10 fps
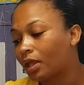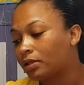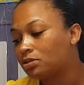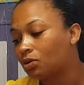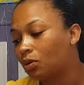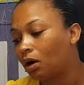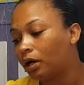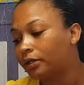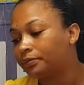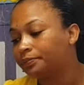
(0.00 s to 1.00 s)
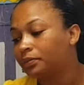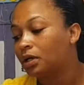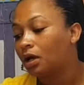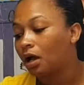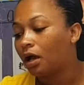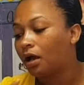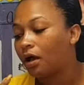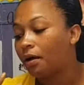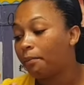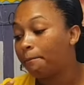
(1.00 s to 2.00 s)
and so on,
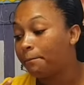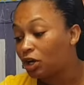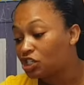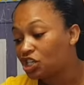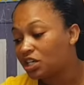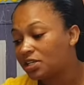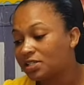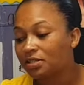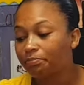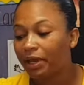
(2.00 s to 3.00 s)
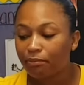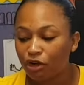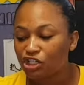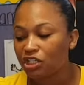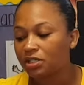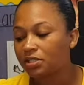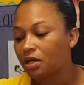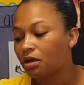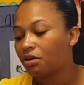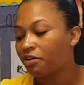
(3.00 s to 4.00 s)
brushes, paint brushes,
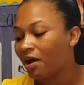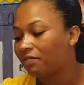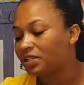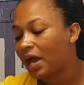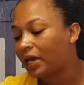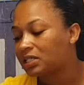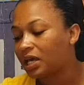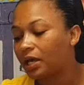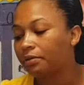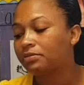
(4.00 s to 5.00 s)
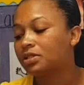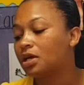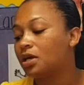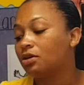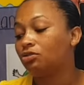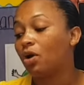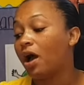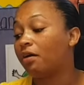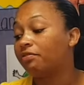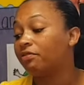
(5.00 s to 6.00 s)
craft items. You
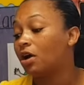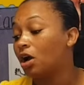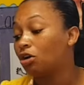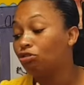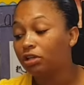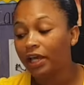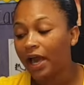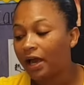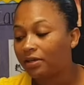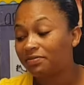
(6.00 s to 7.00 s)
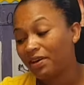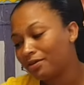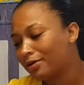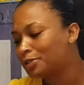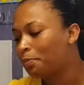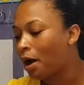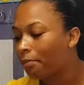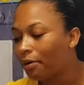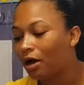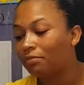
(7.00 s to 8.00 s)
have googly eyes, feathers,
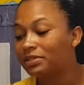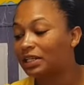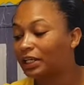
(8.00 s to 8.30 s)
pom-poms,